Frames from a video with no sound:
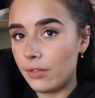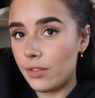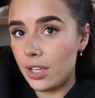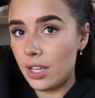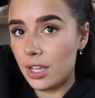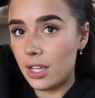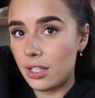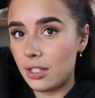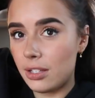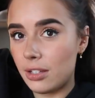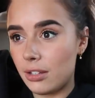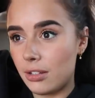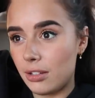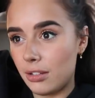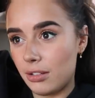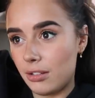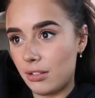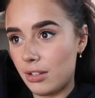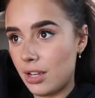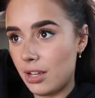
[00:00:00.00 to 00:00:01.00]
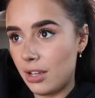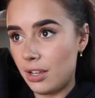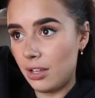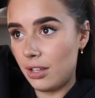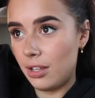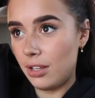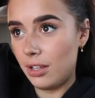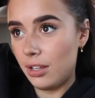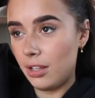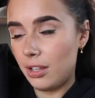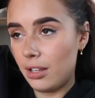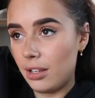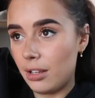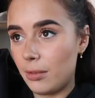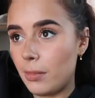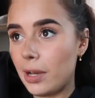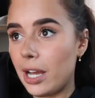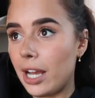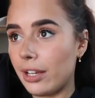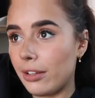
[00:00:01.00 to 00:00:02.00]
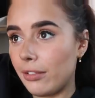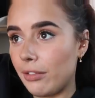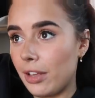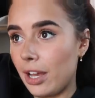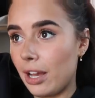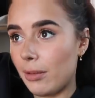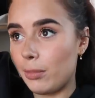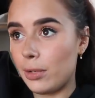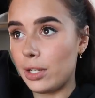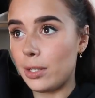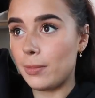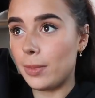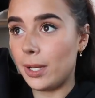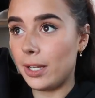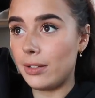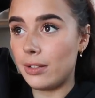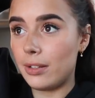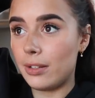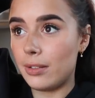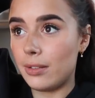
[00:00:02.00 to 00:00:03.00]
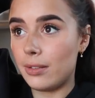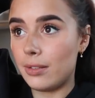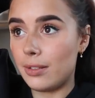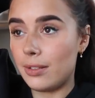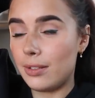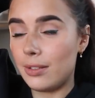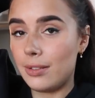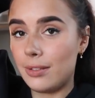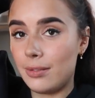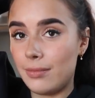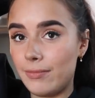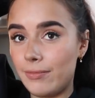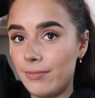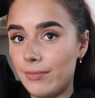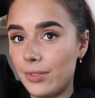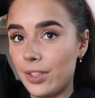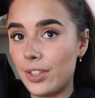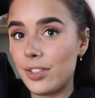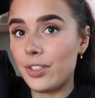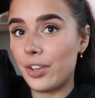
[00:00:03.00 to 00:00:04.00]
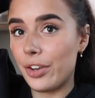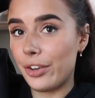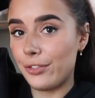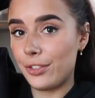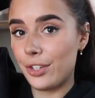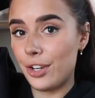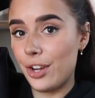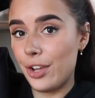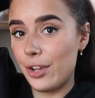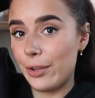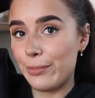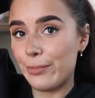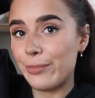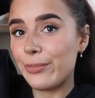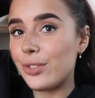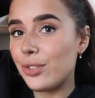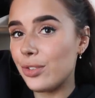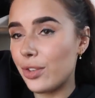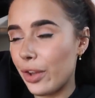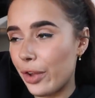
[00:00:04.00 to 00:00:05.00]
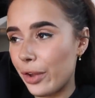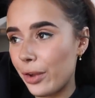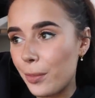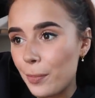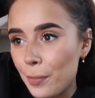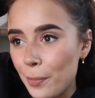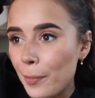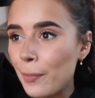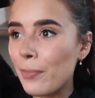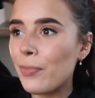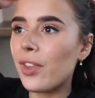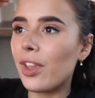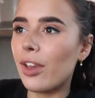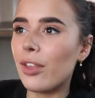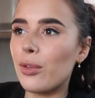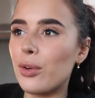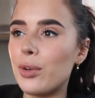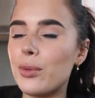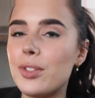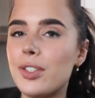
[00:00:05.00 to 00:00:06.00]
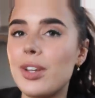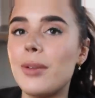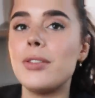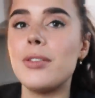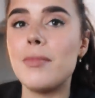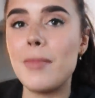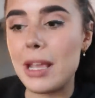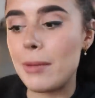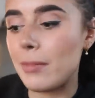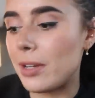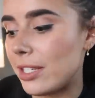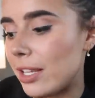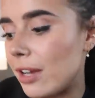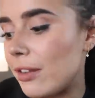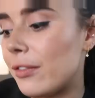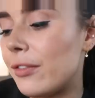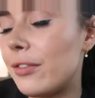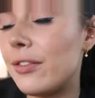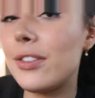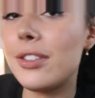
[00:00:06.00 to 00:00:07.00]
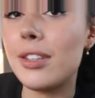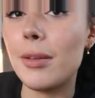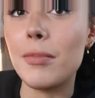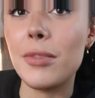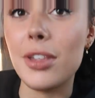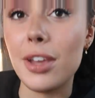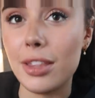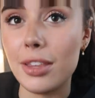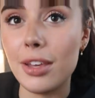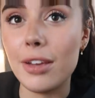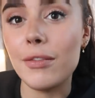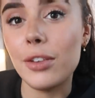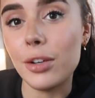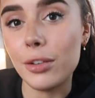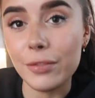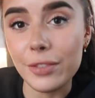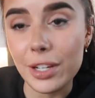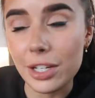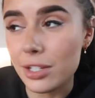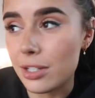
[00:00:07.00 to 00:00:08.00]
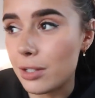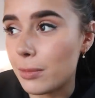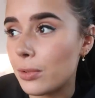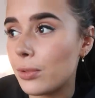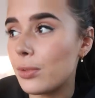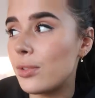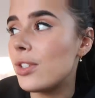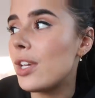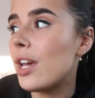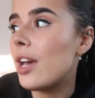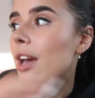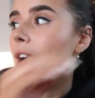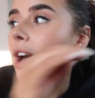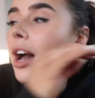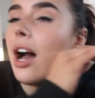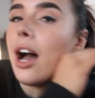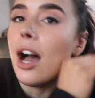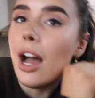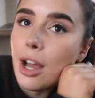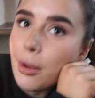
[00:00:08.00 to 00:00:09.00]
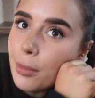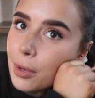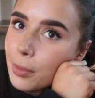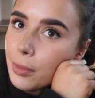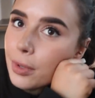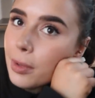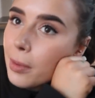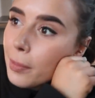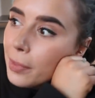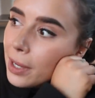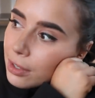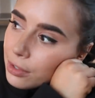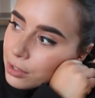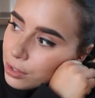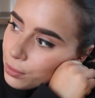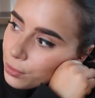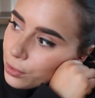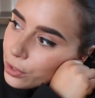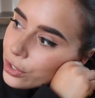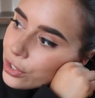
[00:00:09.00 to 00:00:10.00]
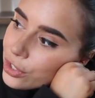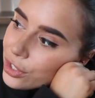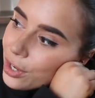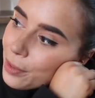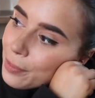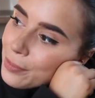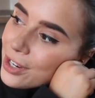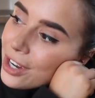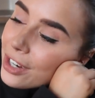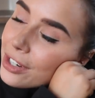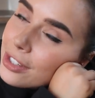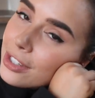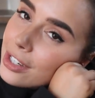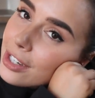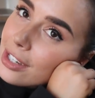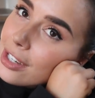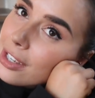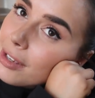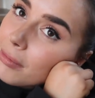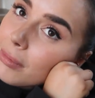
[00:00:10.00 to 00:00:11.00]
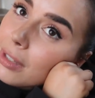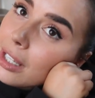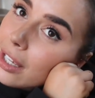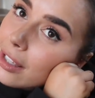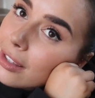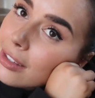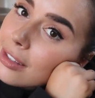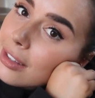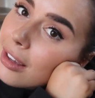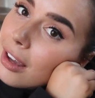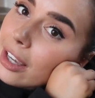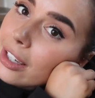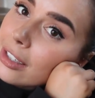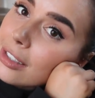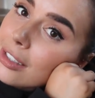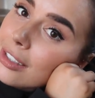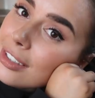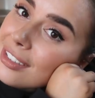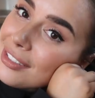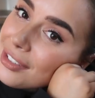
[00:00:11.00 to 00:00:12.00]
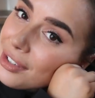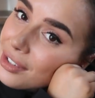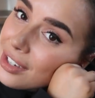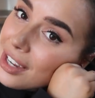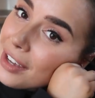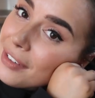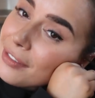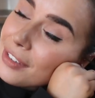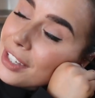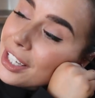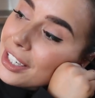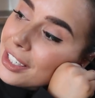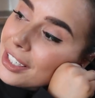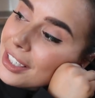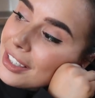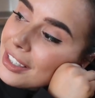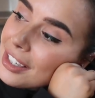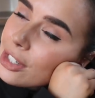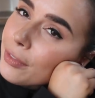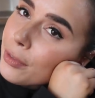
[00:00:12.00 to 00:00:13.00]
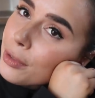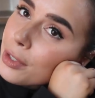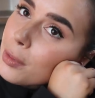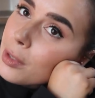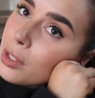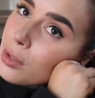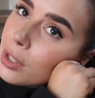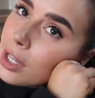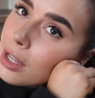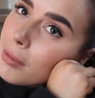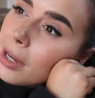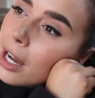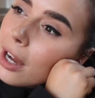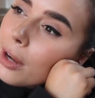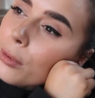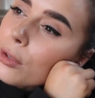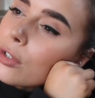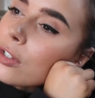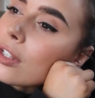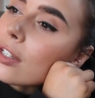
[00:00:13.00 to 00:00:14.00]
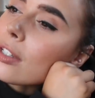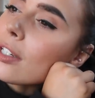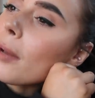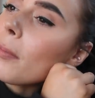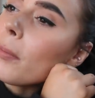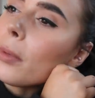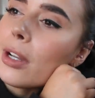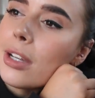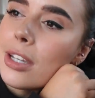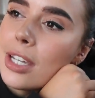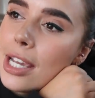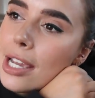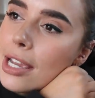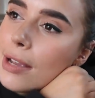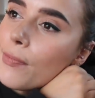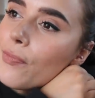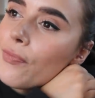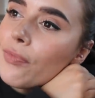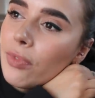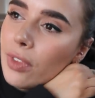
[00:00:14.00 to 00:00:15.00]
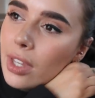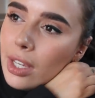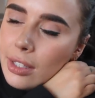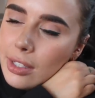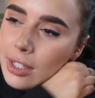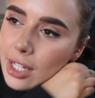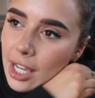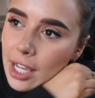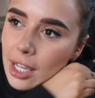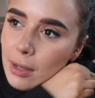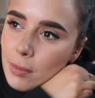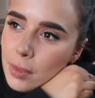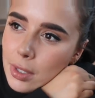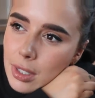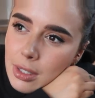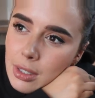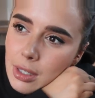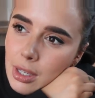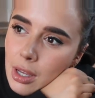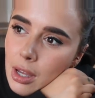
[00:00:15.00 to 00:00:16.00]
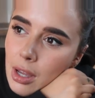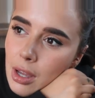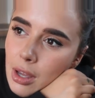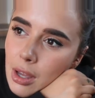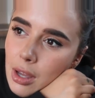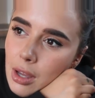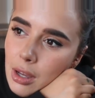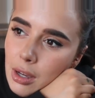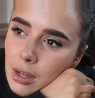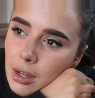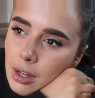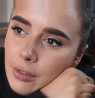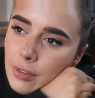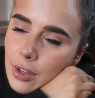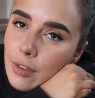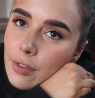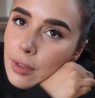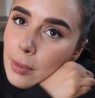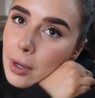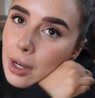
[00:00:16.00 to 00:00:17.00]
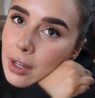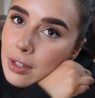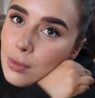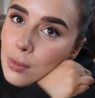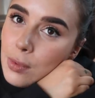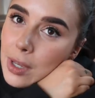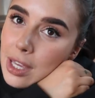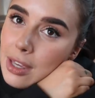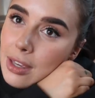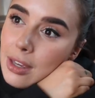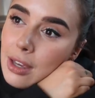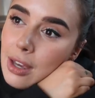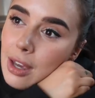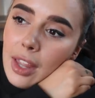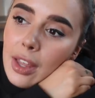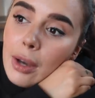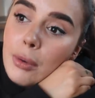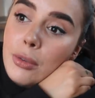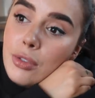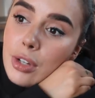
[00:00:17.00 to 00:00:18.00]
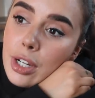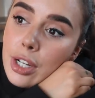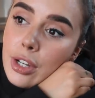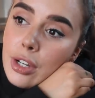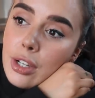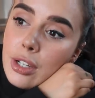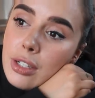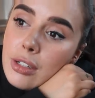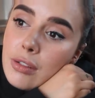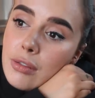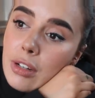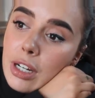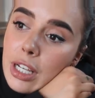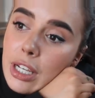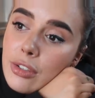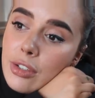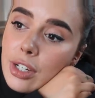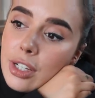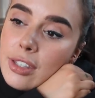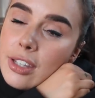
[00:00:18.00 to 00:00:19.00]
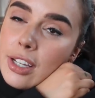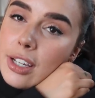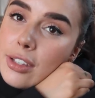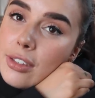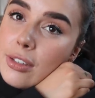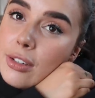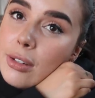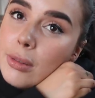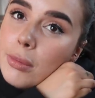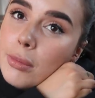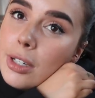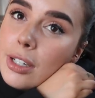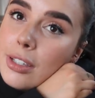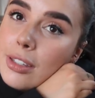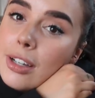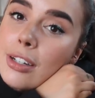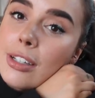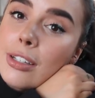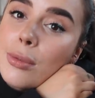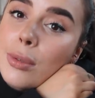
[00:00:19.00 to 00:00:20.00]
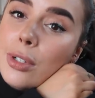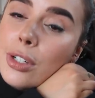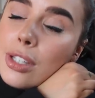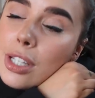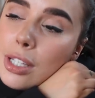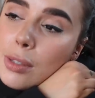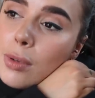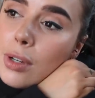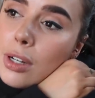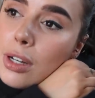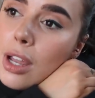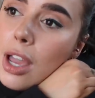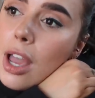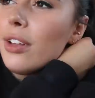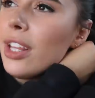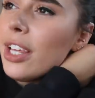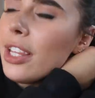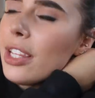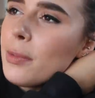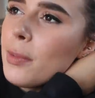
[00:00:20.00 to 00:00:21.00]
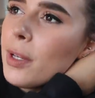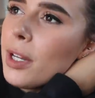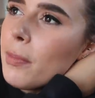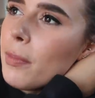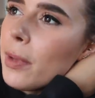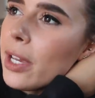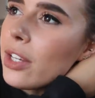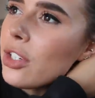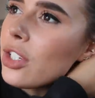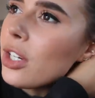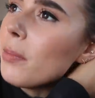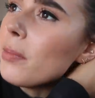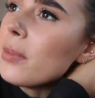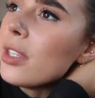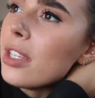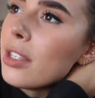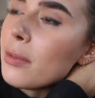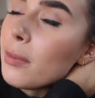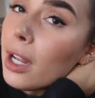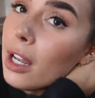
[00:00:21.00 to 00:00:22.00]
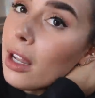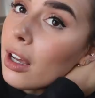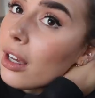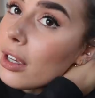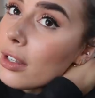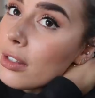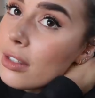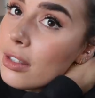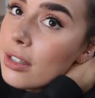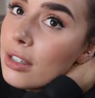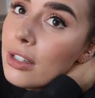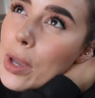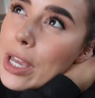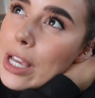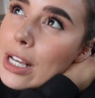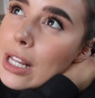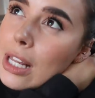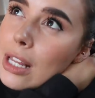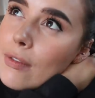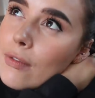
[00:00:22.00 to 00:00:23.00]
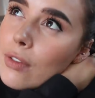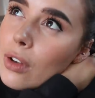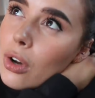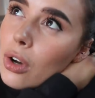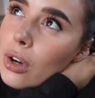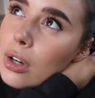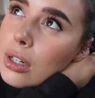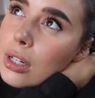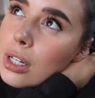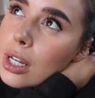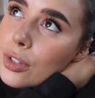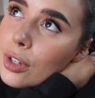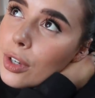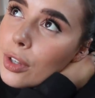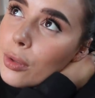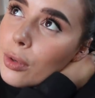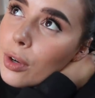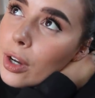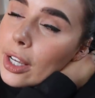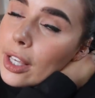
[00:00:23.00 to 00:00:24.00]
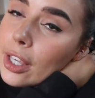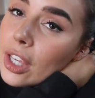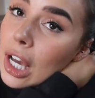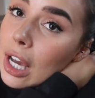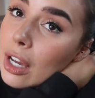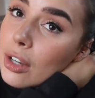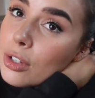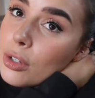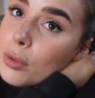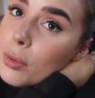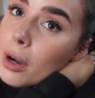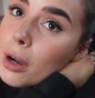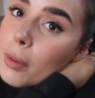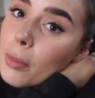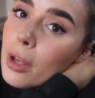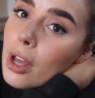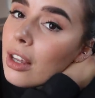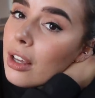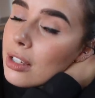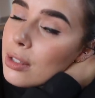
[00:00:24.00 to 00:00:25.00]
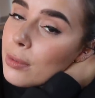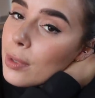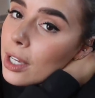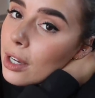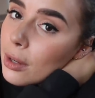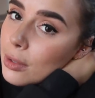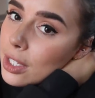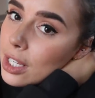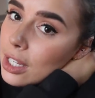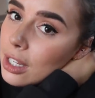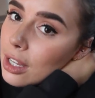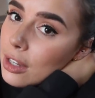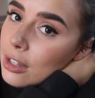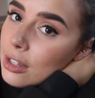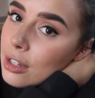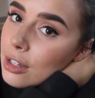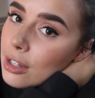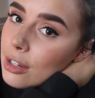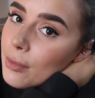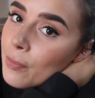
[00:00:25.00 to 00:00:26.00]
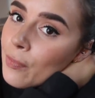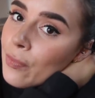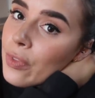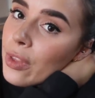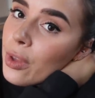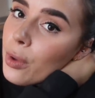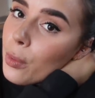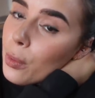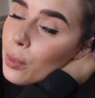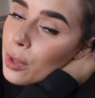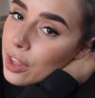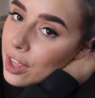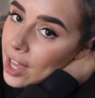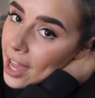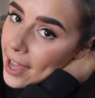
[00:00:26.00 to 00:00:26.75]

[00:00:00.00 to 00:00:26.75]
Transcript: I've eaten a pack of Cadbury's buttons this afternoon, so thought it was time to make myself something that involved vegetables. Um, and I'm about to watch Abducted in Plain Sight on Netflix, which everyone's been talking about. I watched the Ted Bundy tapes kind of over the past week and that was really good really interesting so i'm excited to watch this one I feel like there's been a big jump since my last weekly vlog so i thought i'd catch you up last week i was in london with